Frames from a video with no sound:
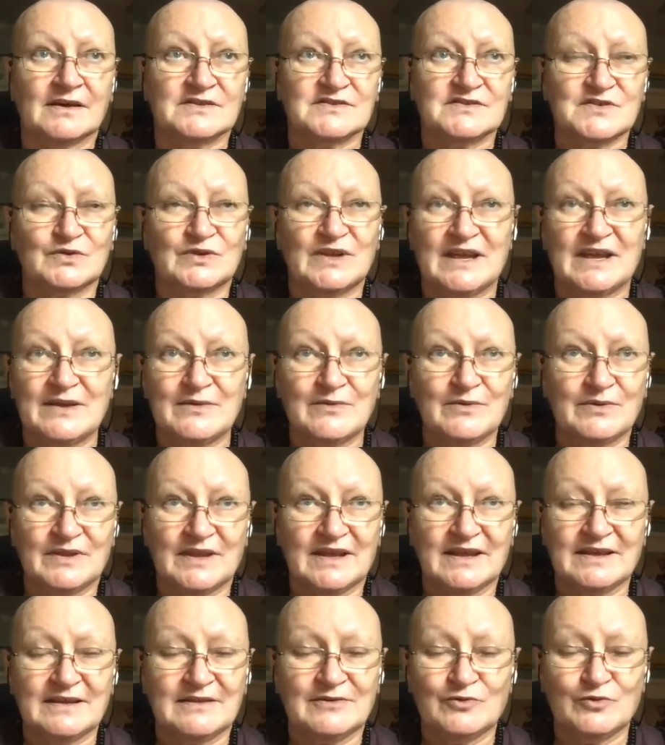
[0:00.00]
So they
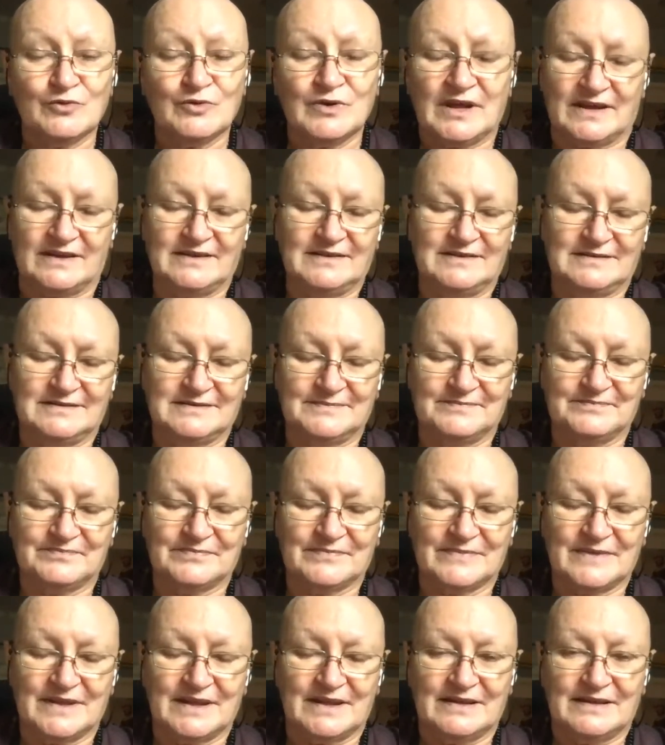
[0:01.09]
do that,
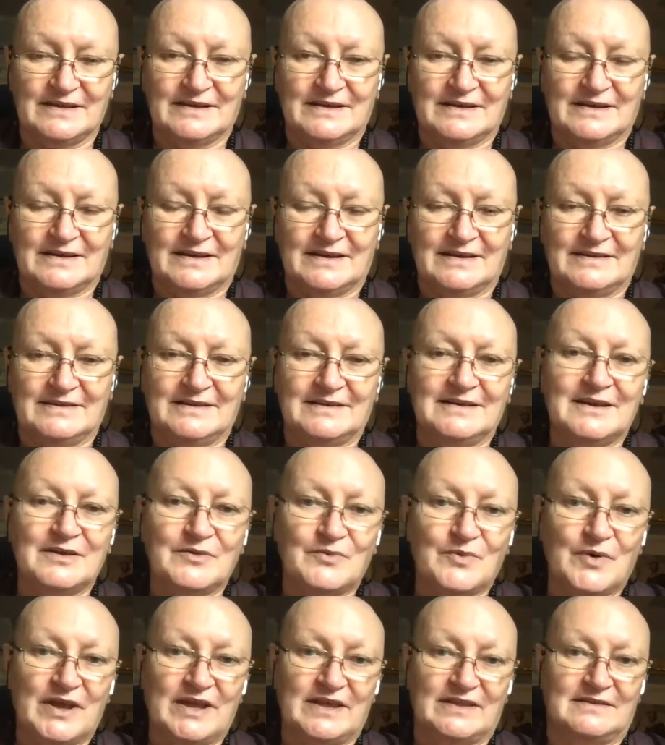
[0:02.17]
and then they
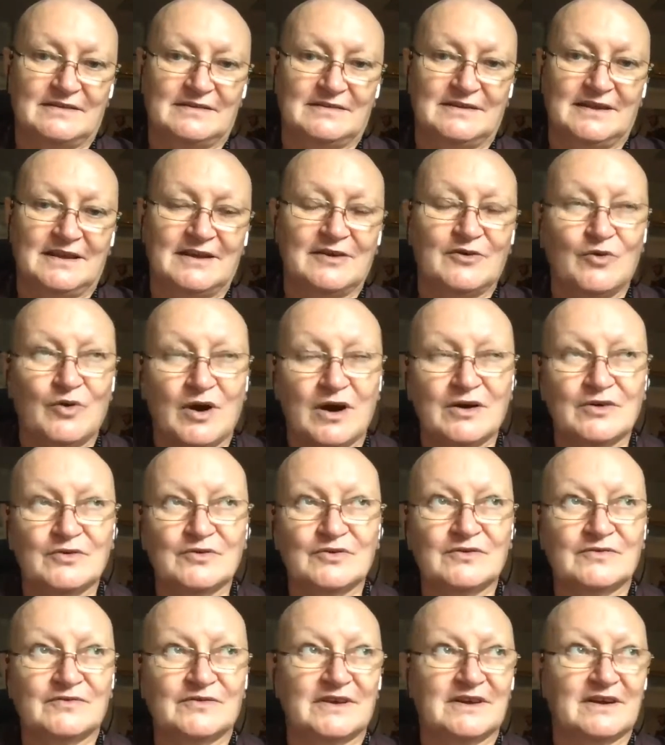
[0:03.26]
wait. They go out
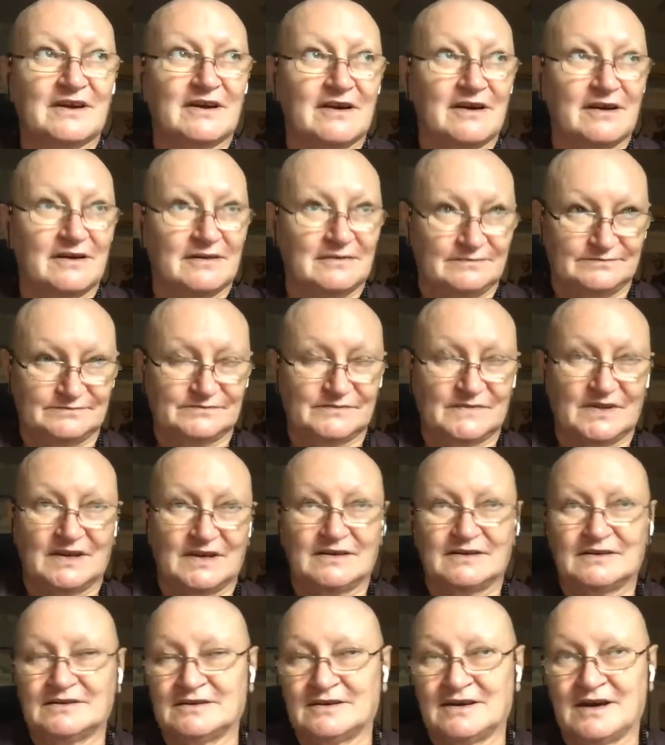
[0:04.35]
of their
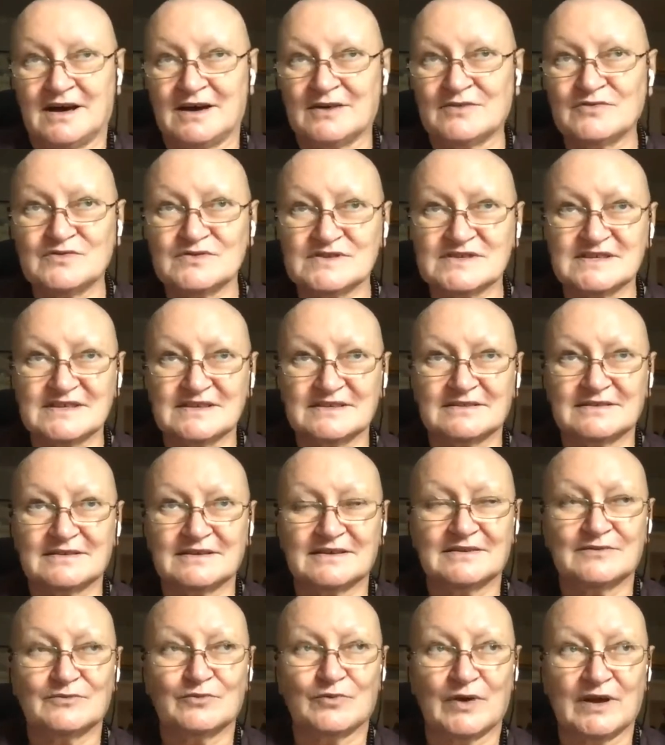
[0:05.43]
house
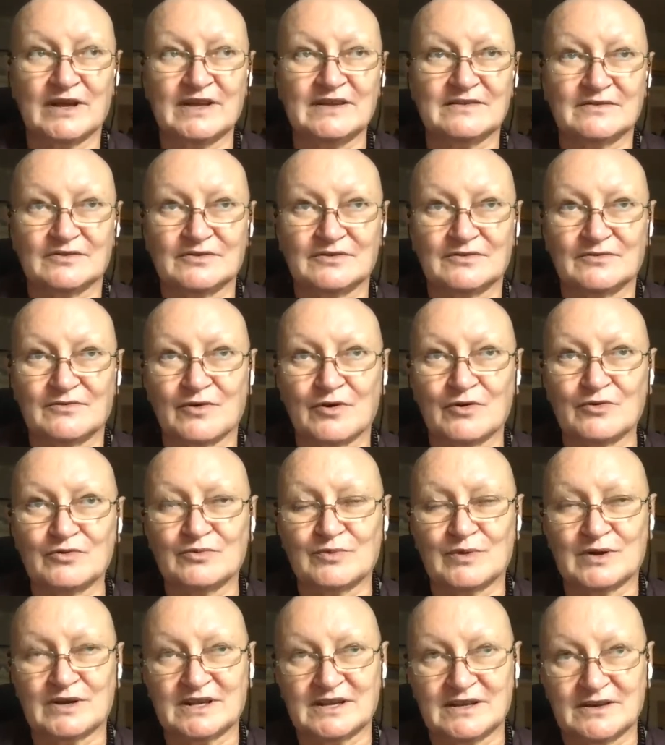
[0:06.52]
and wait on the road
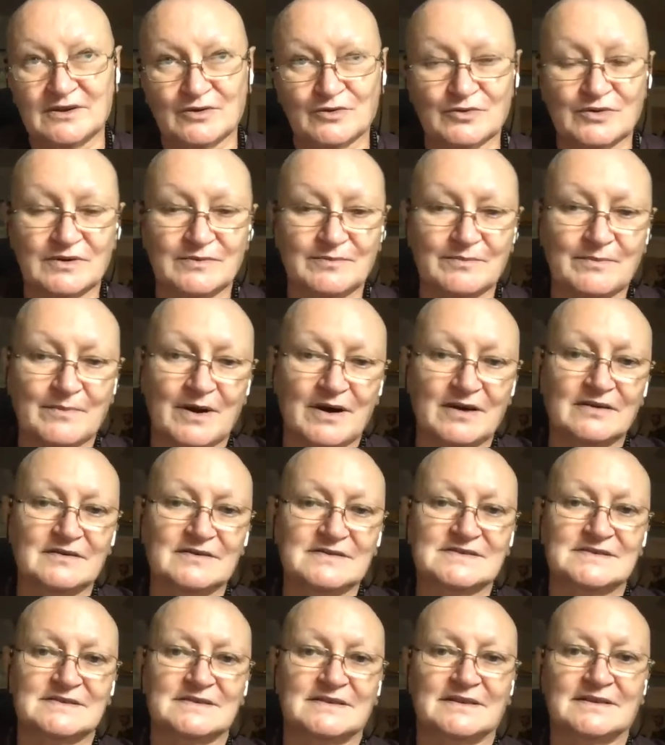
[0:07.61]
where they know the
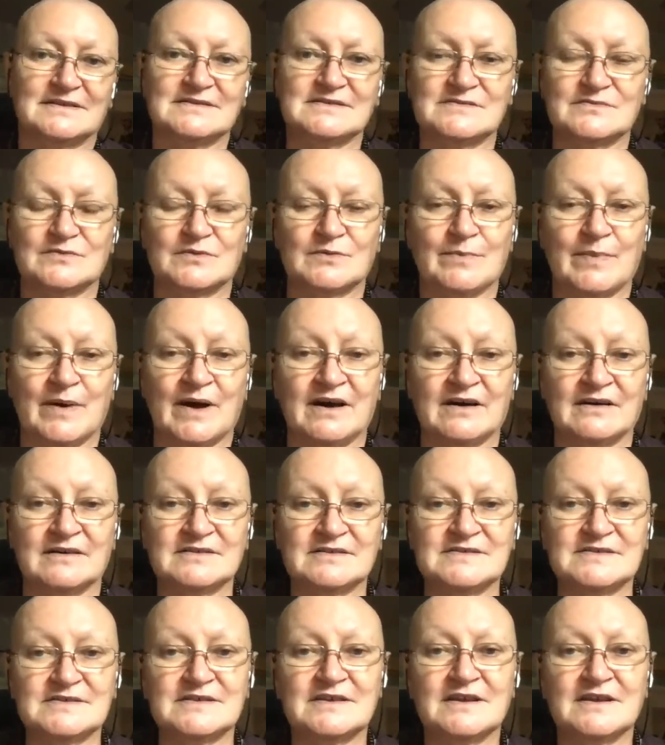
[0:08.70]
monks and nuns will pass.